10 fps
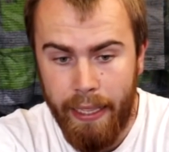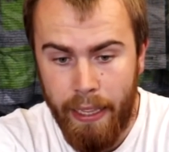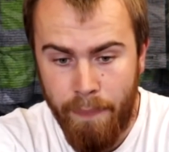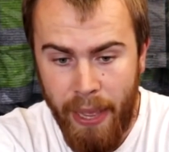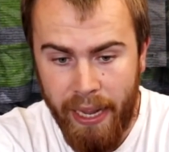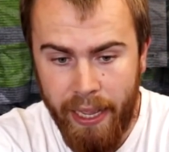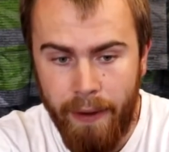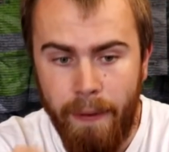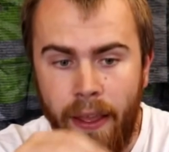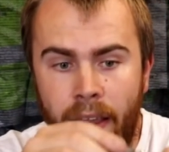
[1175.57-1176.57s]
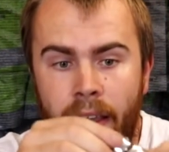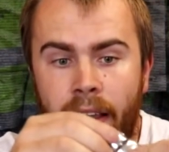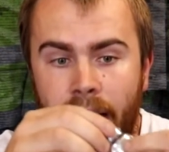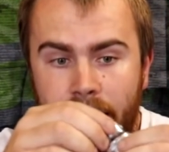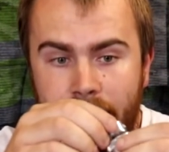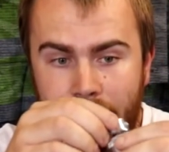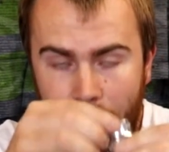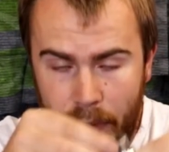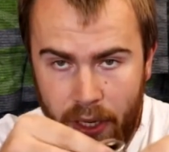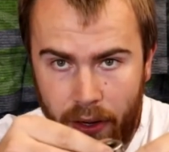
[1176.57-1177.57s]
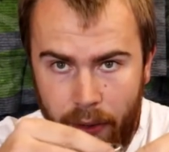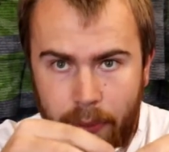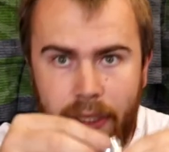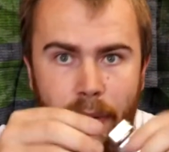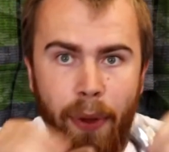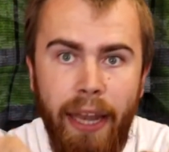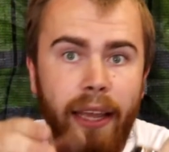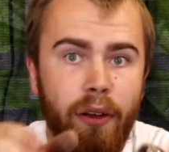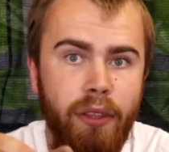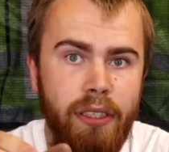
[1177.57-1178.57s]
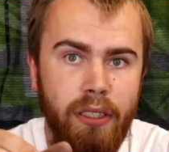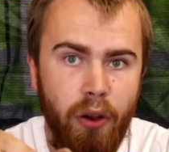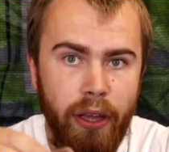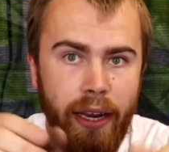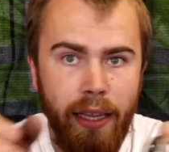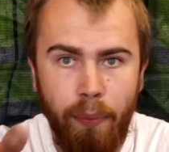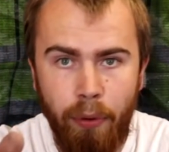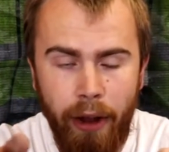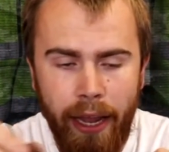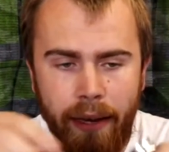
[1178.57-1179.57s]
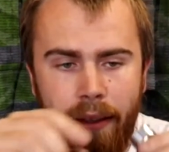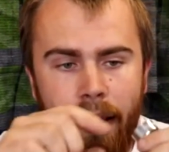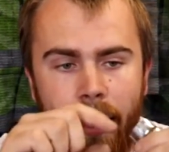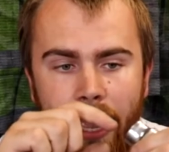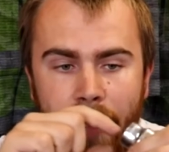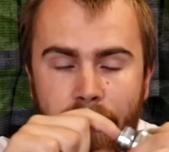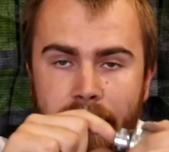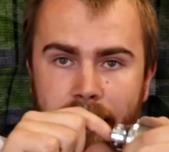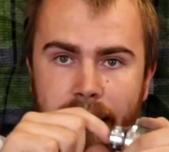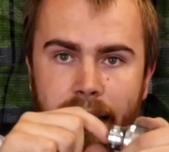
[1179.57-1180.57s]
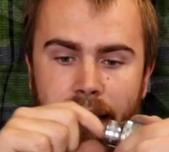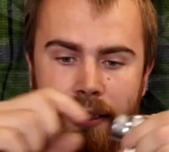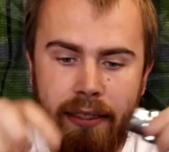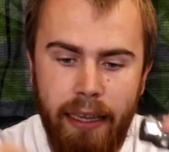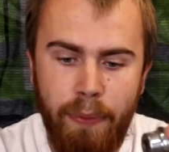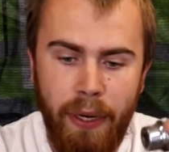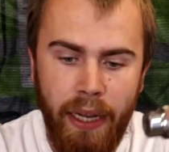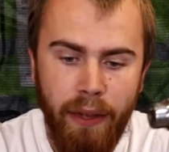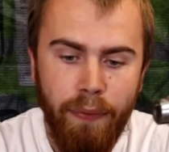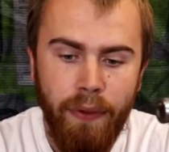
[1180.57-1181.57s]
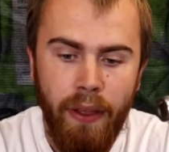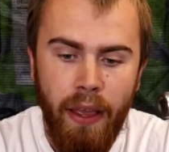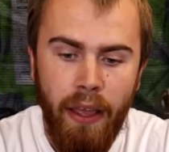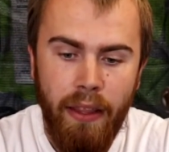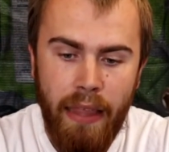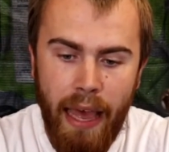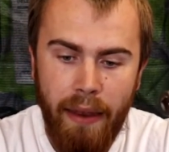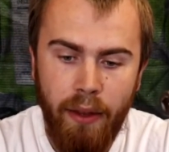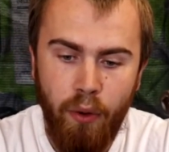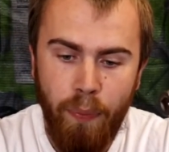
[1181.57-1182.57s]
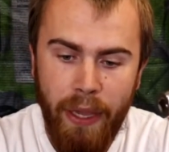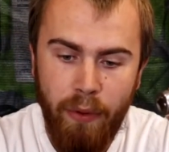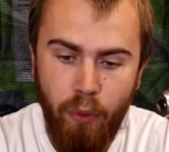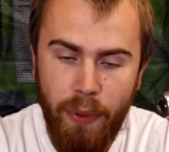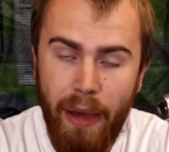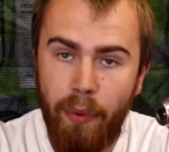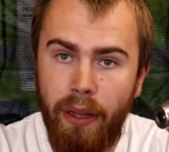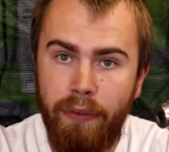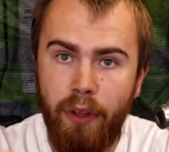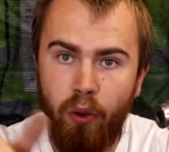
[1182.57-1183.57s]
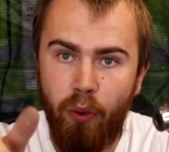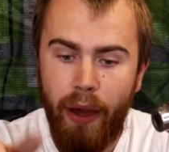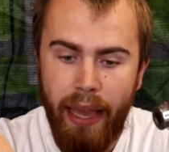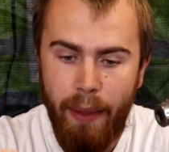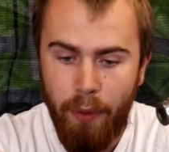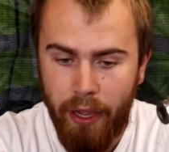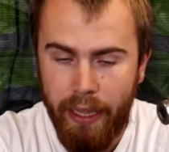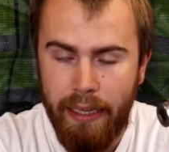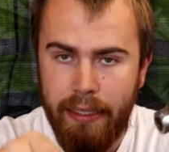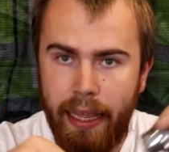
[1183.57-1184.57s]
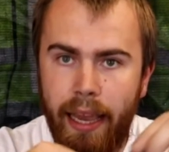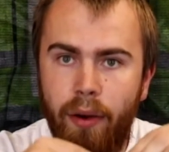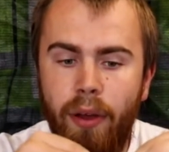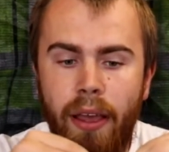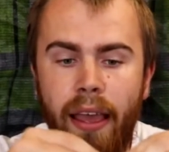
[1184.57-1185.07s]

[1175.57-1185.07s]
impact gun. Sometimes, depending on the socket and the brand, if the detent is deep enough, that little pin will be able to lift all the way up like it is now,